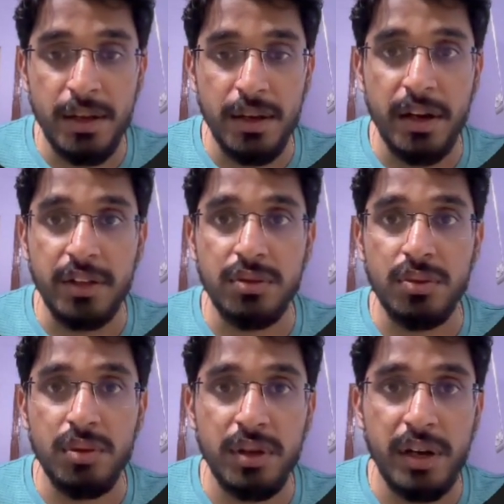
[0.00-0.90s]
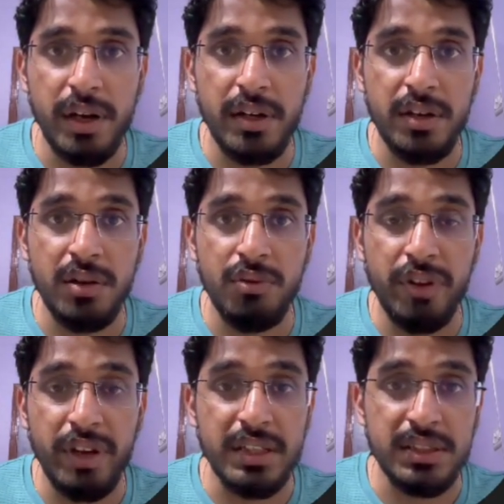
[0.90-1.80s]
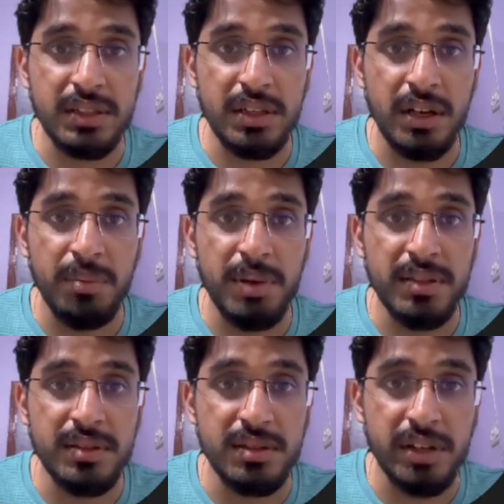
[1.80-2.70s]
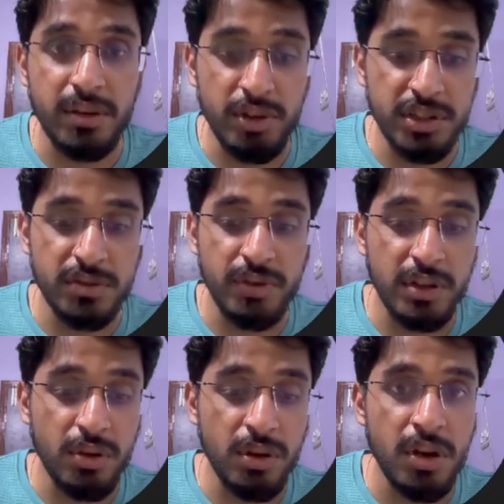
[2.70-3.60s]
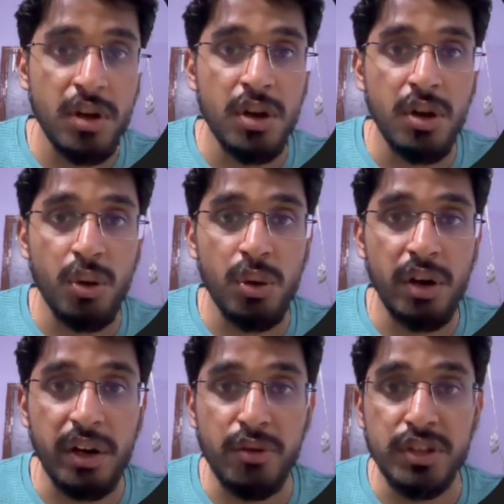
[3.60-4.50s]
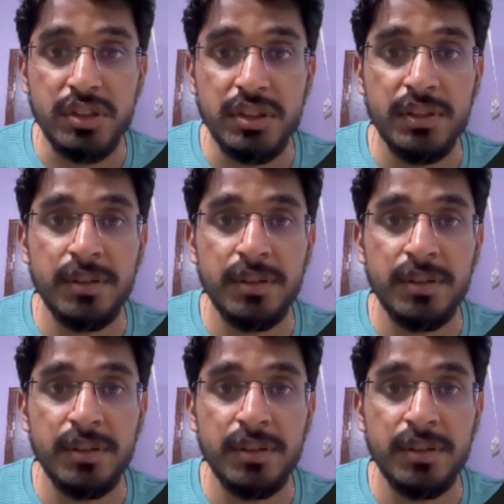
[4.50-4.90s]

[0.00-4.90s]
like so, and now we can just replace this request with our role request.